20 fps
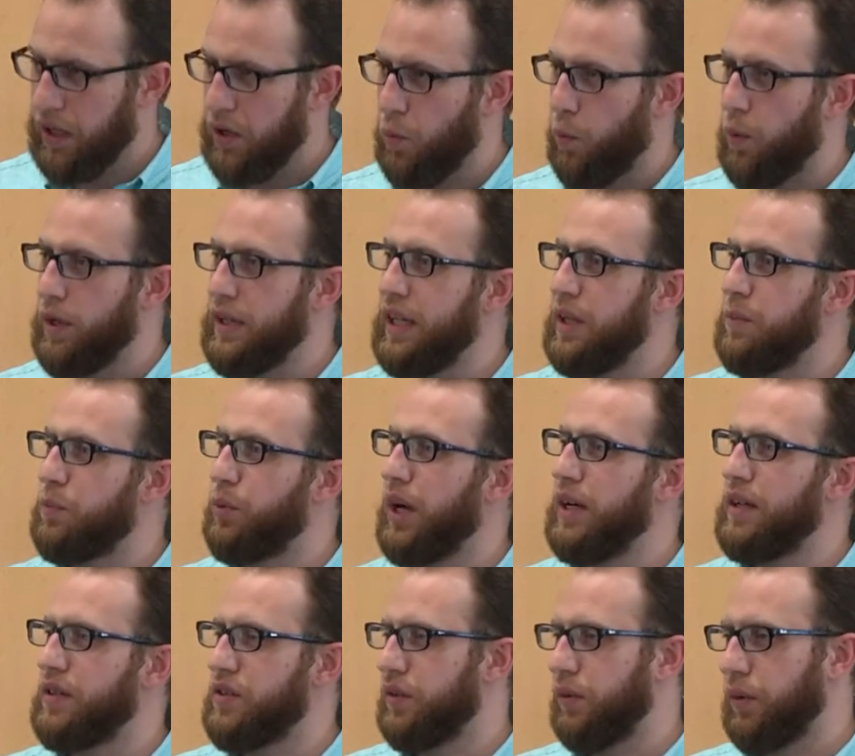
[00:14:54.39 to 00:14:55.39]
when he
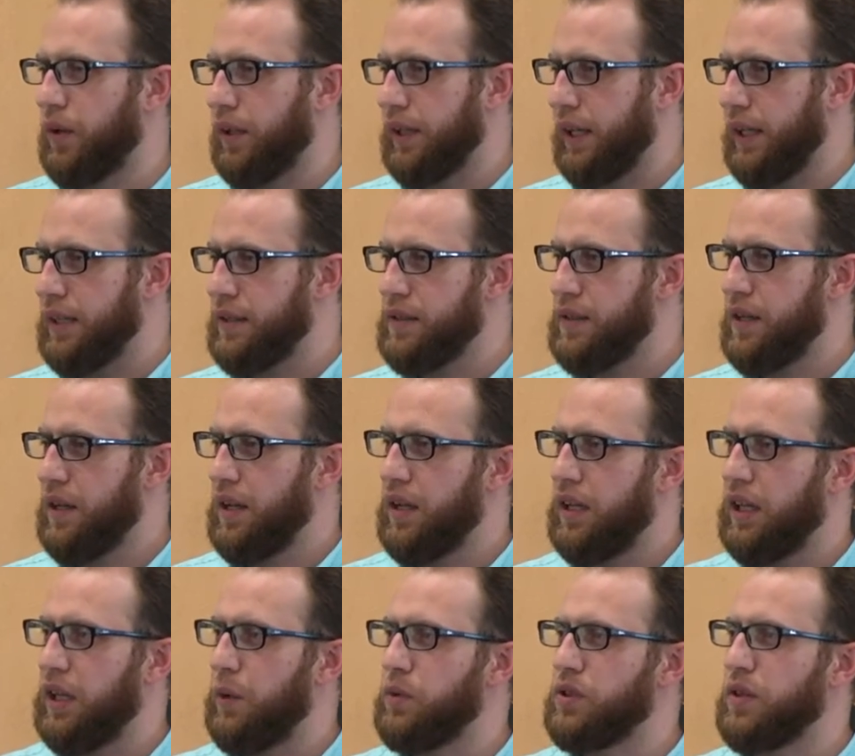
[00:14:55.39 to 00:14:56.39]
prayed his 2 rak'ahs,
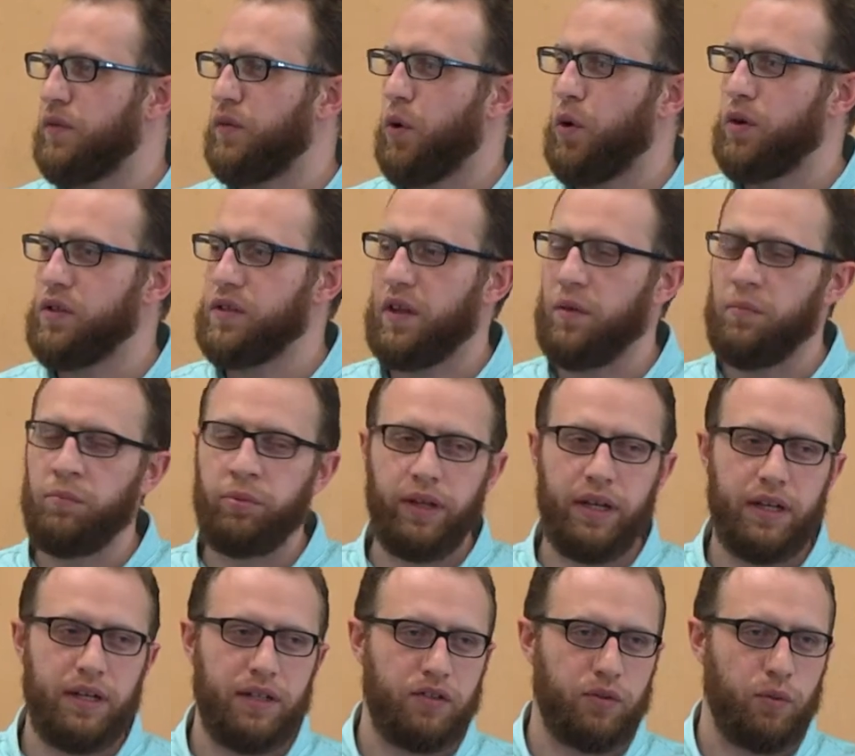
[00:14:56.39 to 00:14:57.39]
he was of course
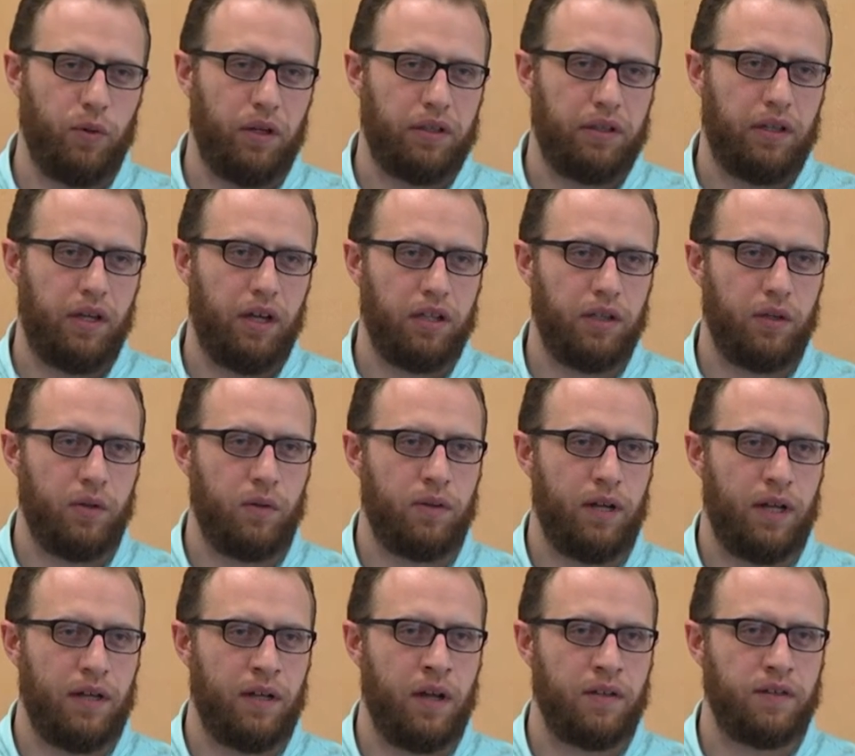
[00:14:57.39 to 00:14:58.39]
complaining to Allah alone
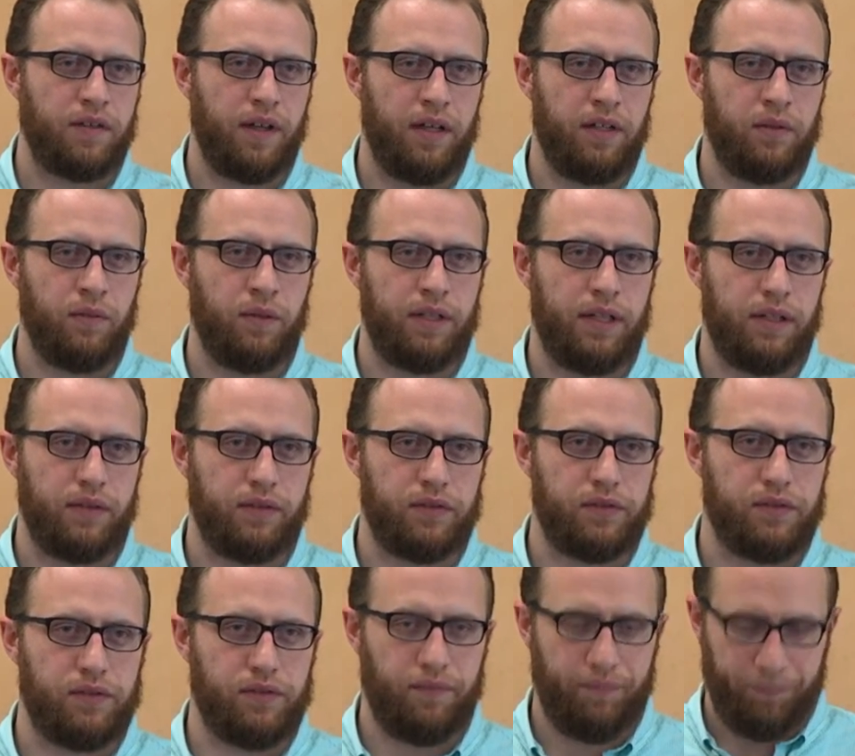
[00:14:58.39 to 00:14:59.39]
and not to anyone
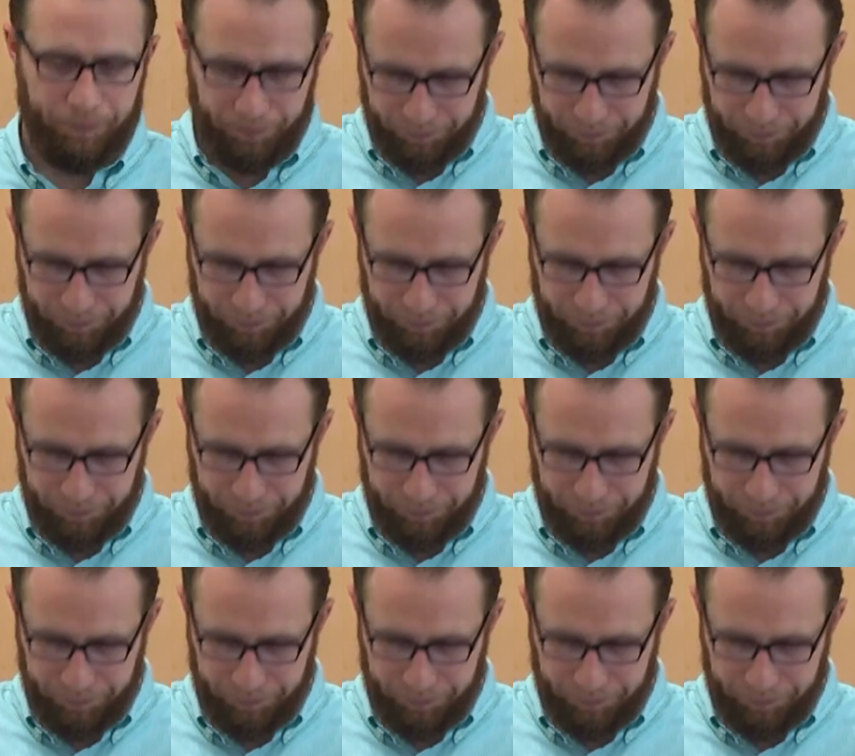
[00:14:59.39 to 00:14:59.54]
else.